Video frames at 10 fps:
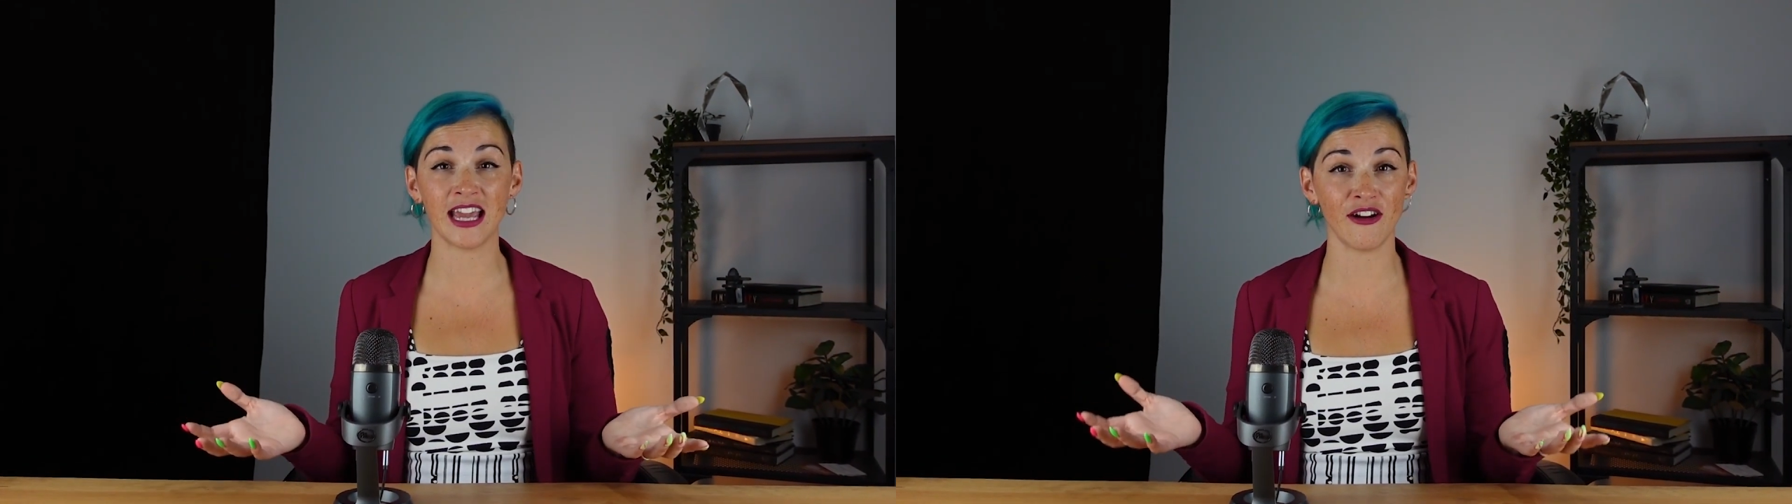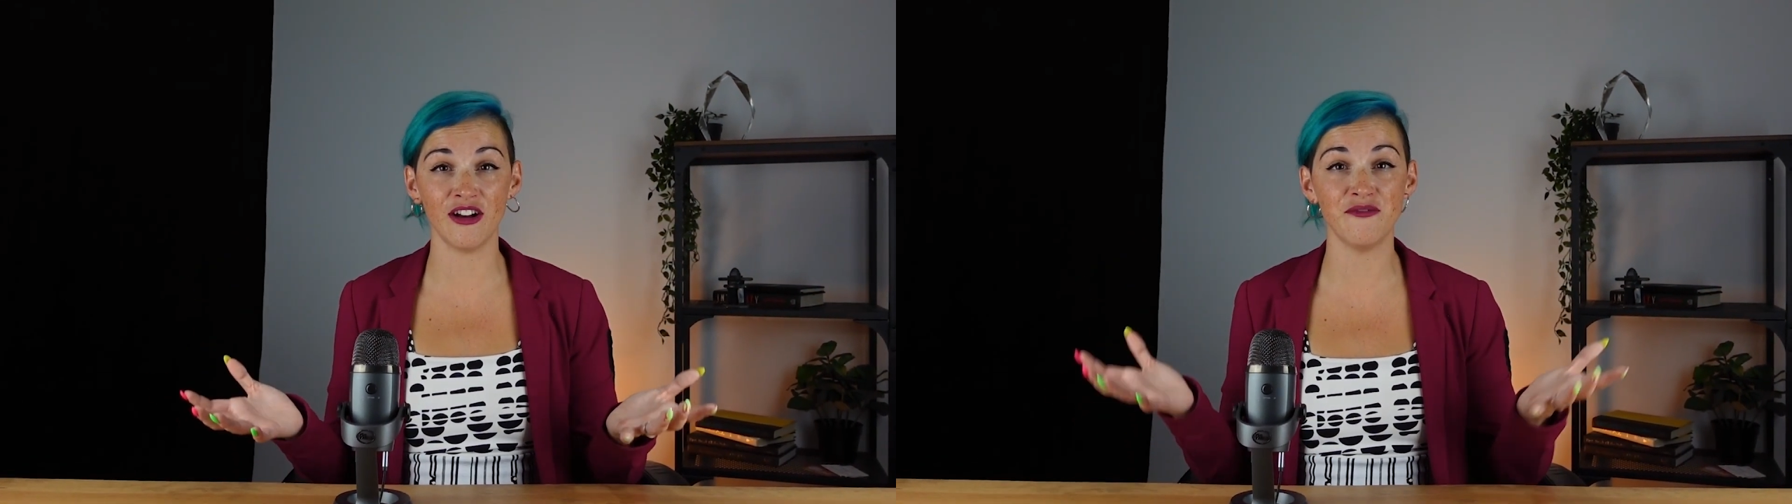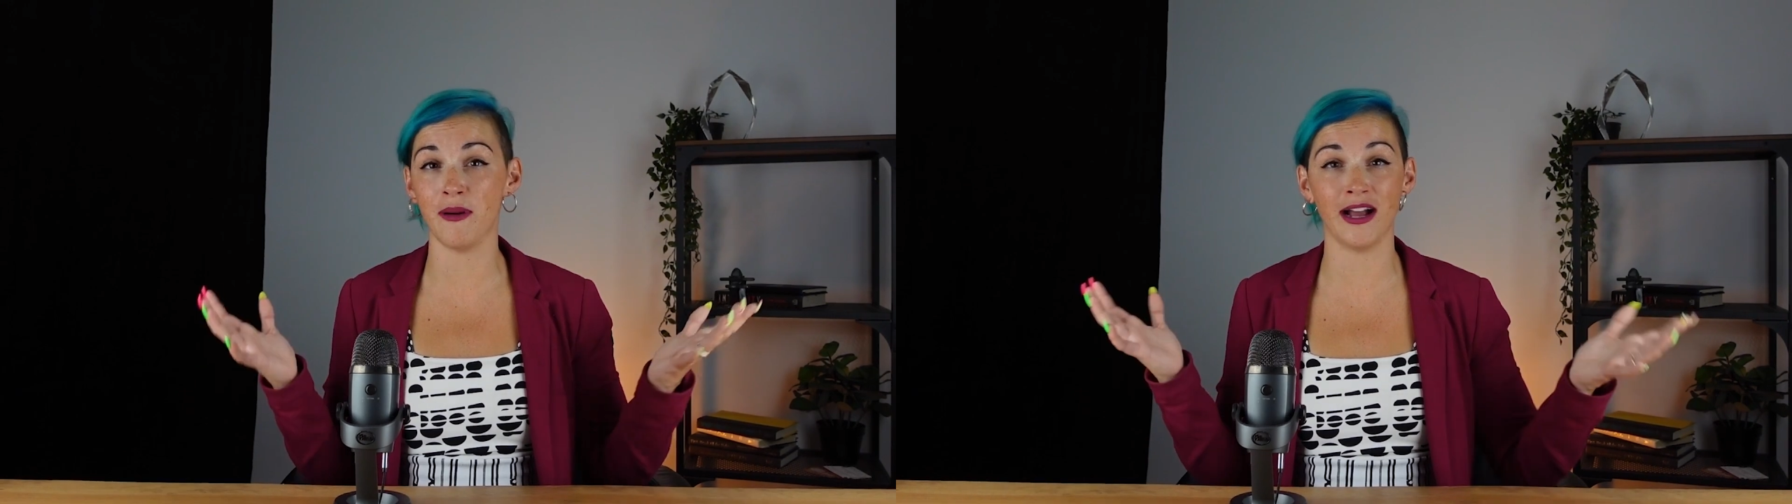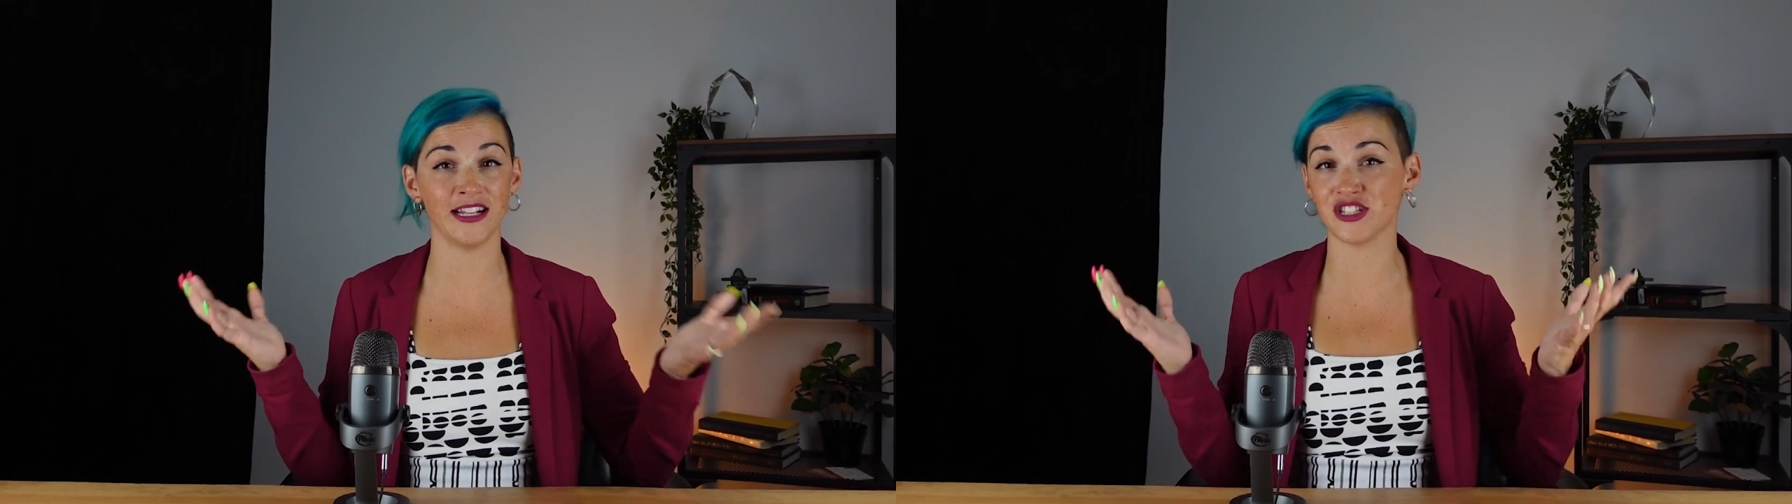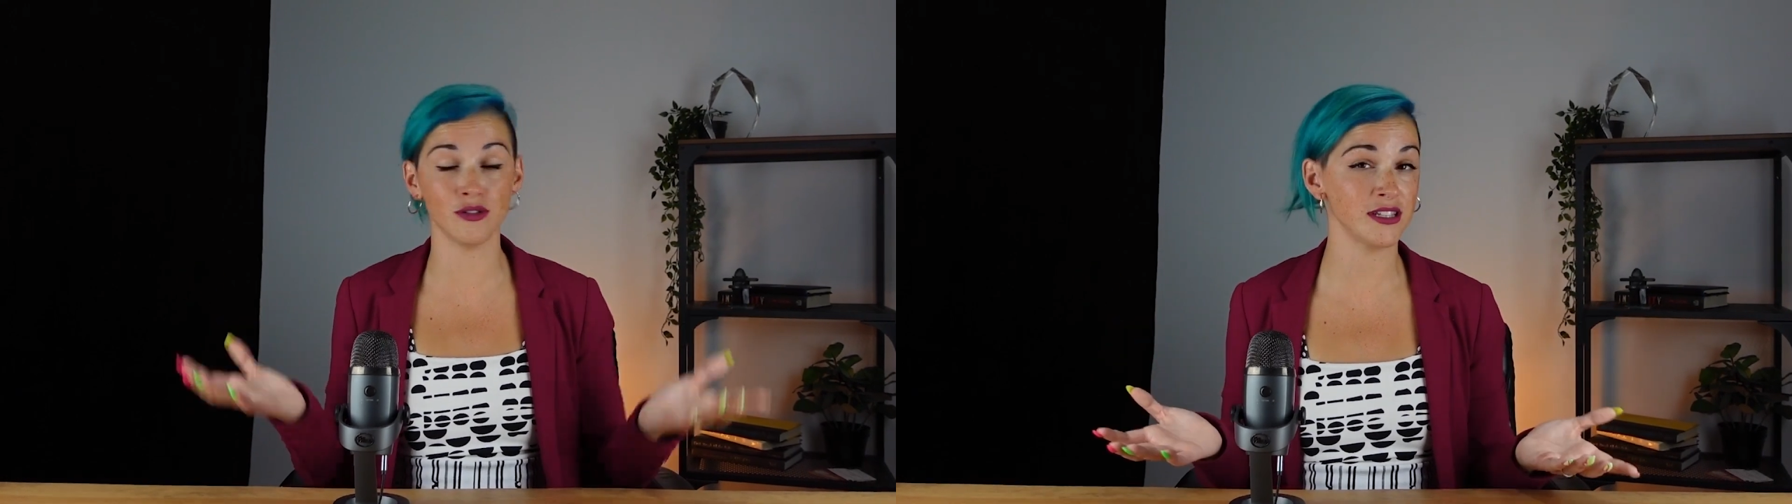care of by an
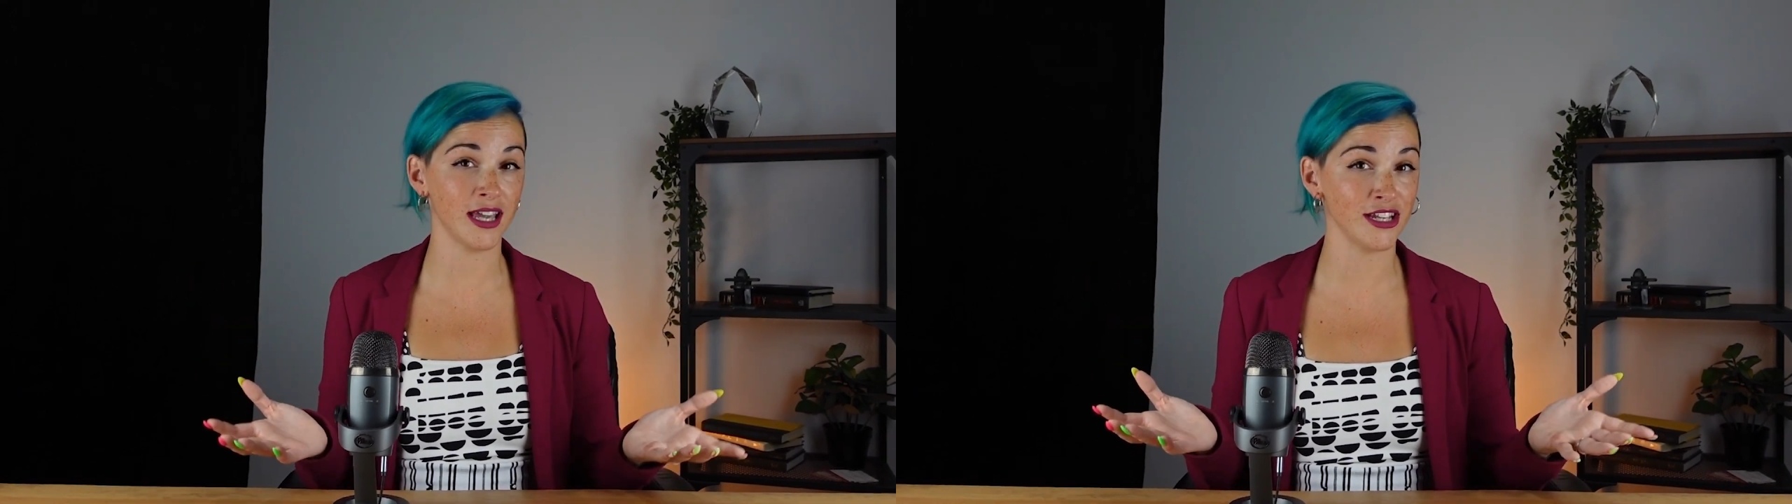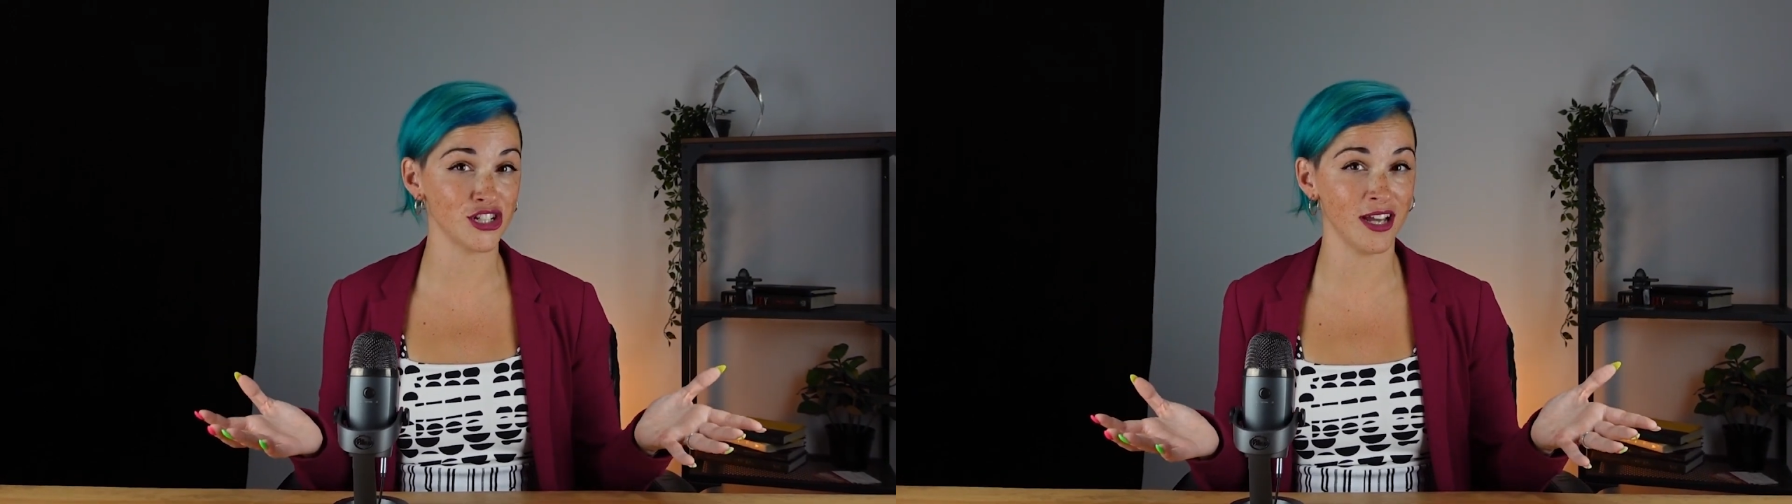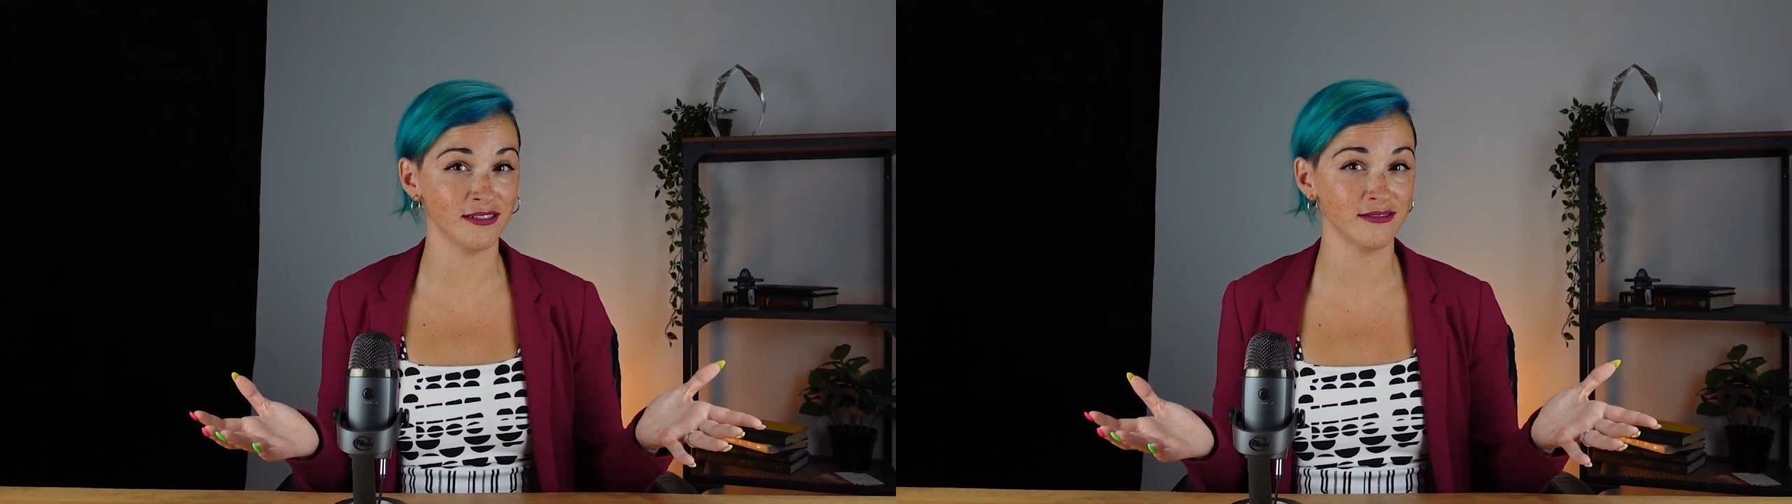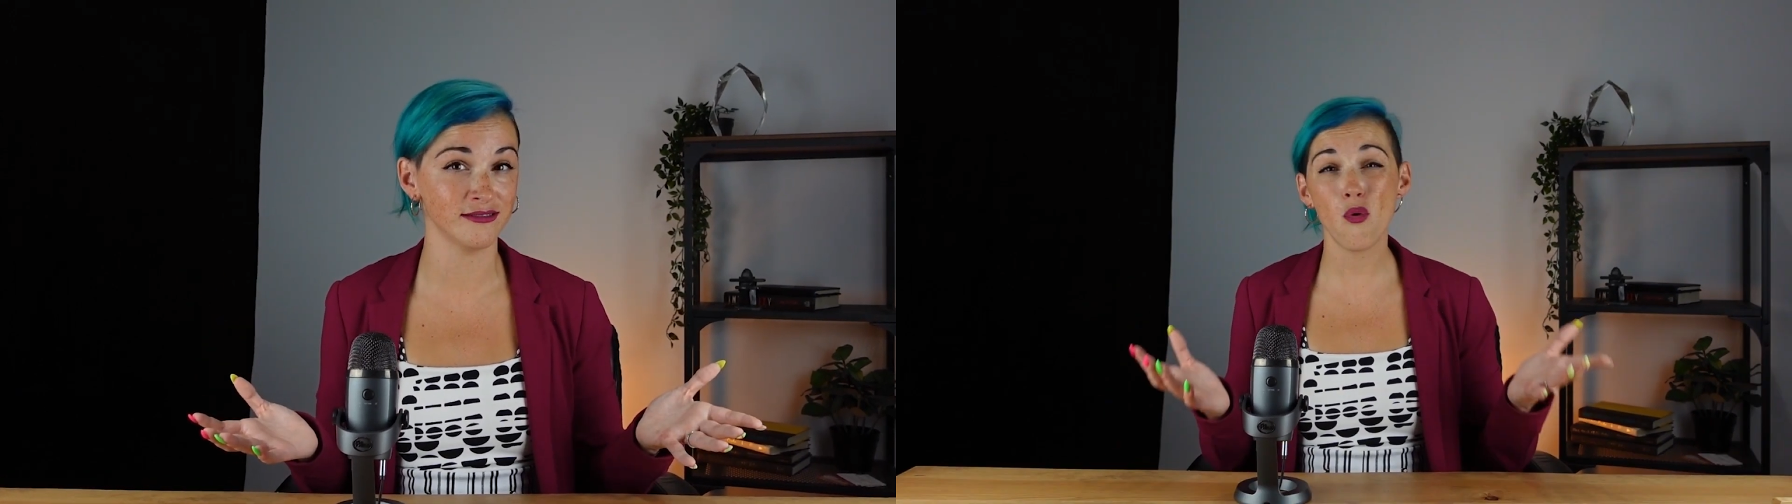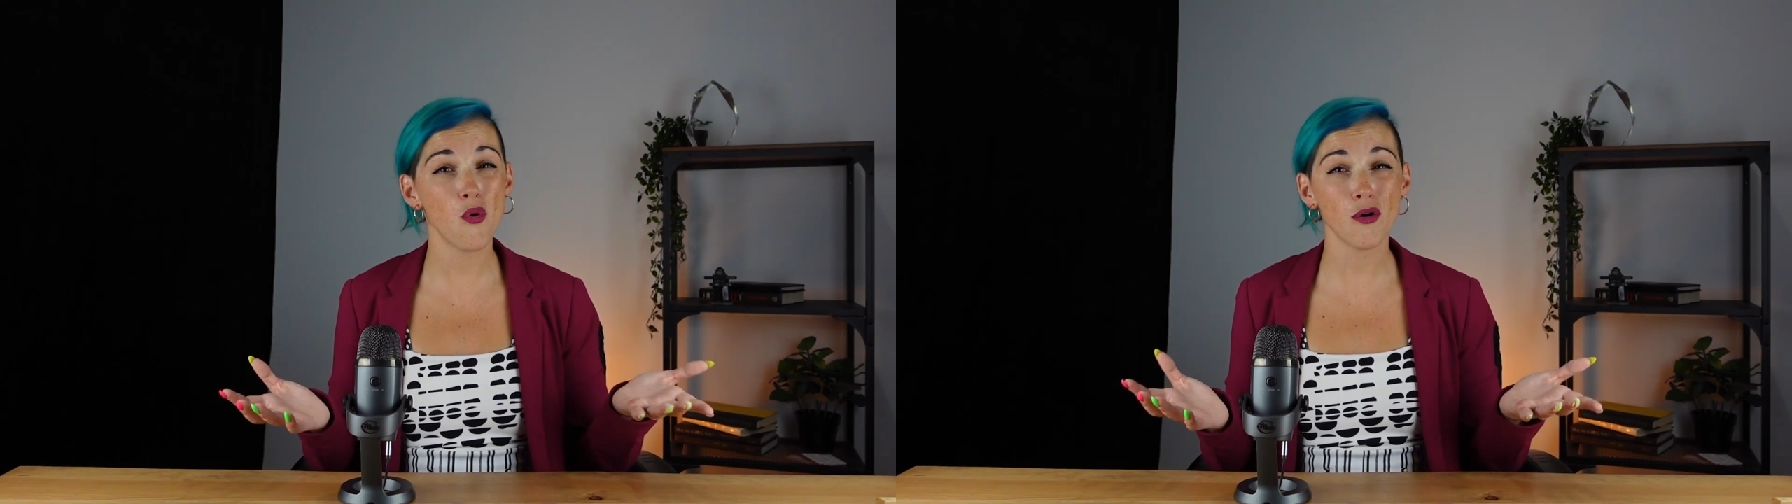association
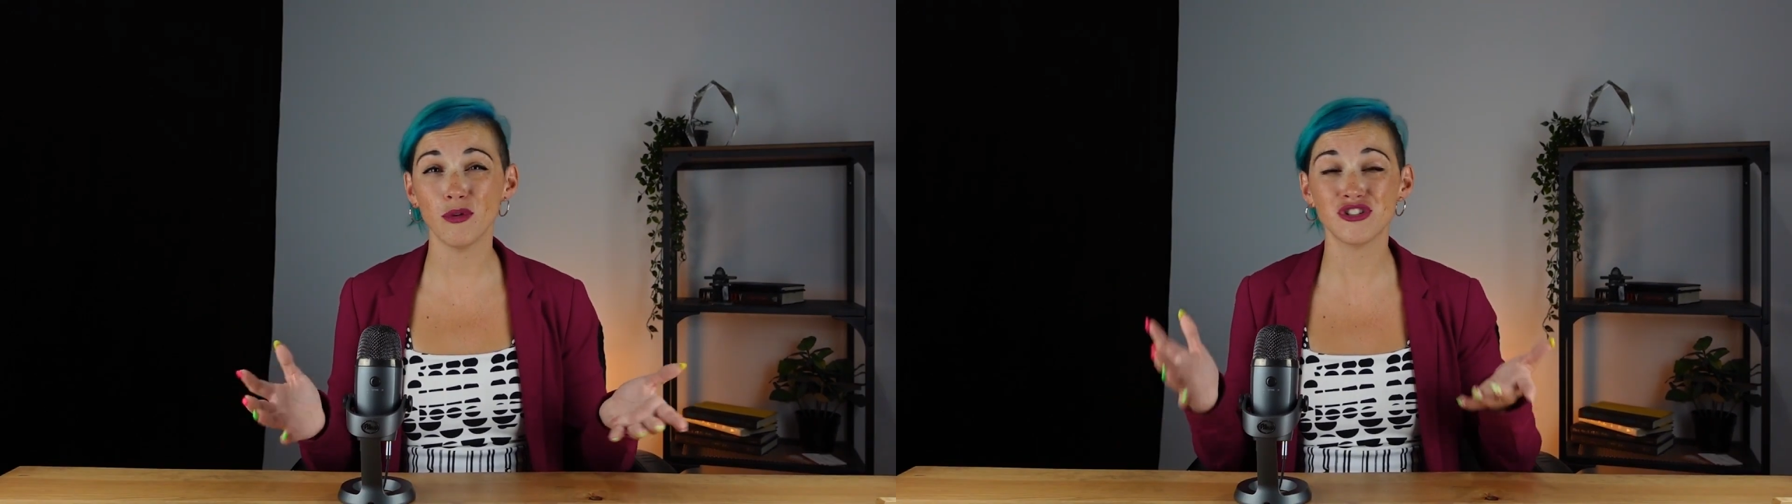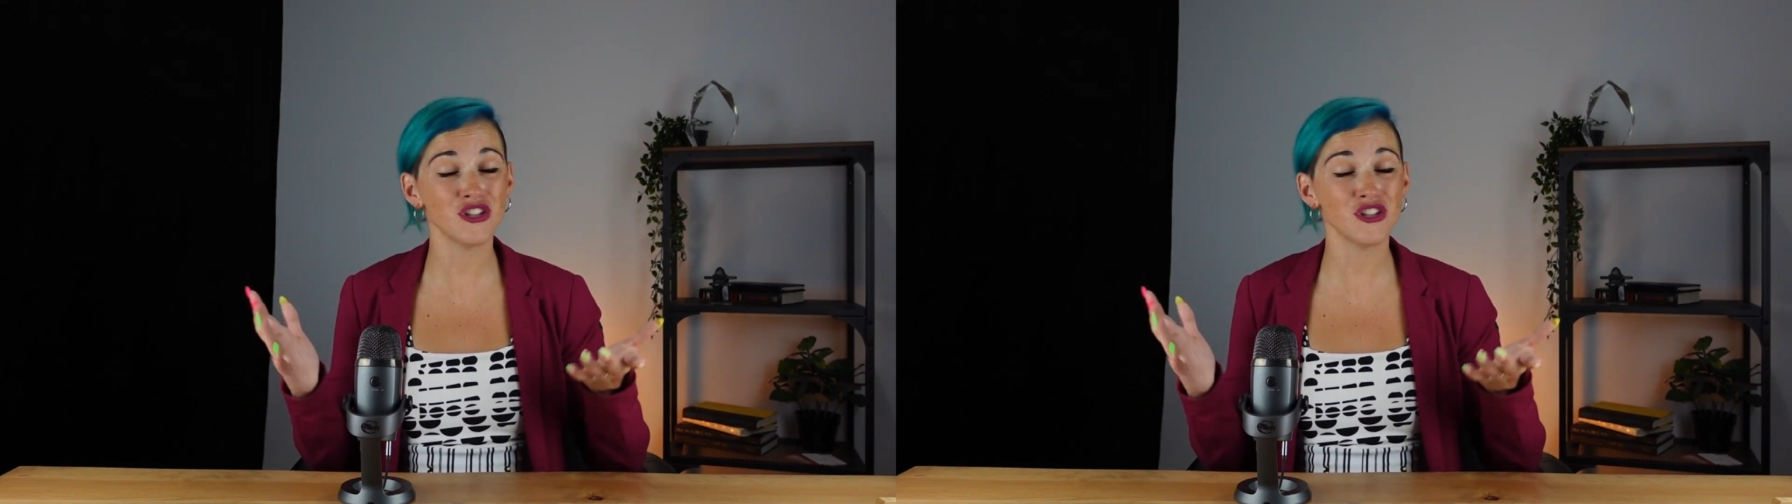or will